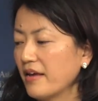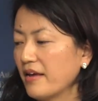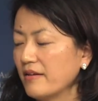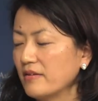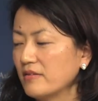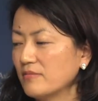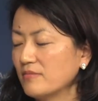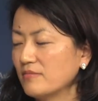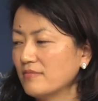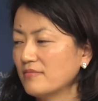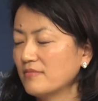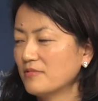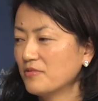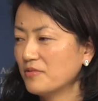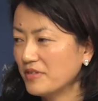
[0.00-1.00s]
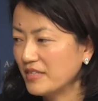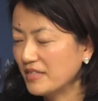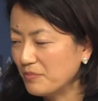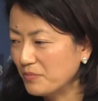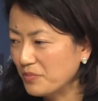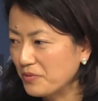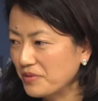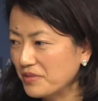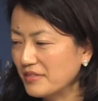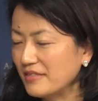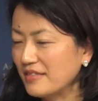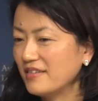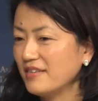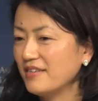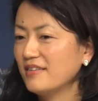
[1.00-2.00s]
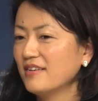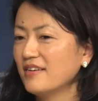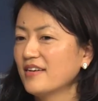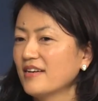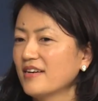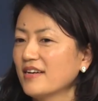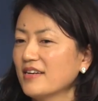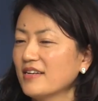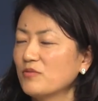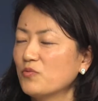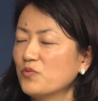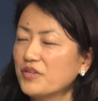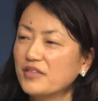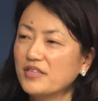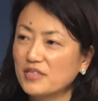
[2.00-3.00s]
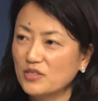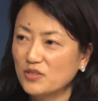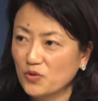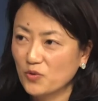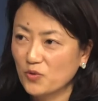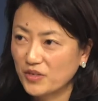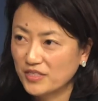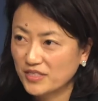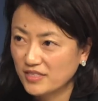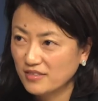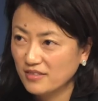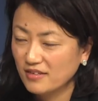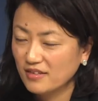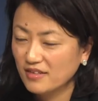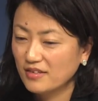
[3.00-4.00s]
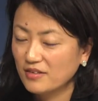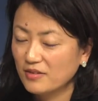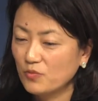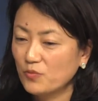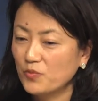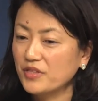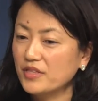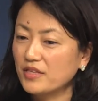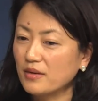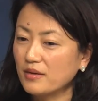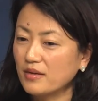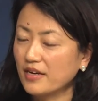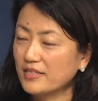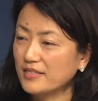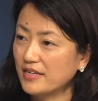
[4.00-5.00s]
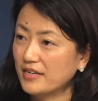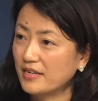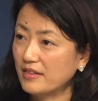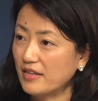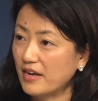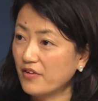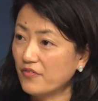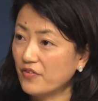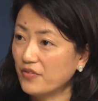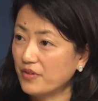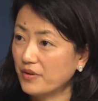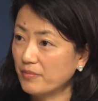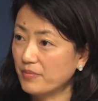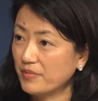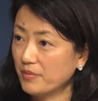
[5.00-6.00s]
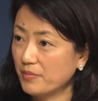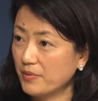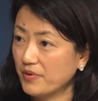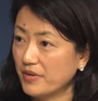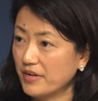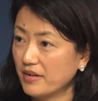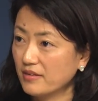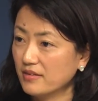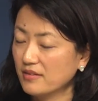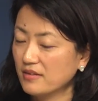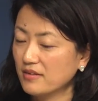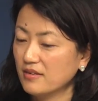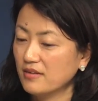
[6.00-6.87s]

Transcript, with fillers: And more importantly, with the storage, with the extended life of the, the product,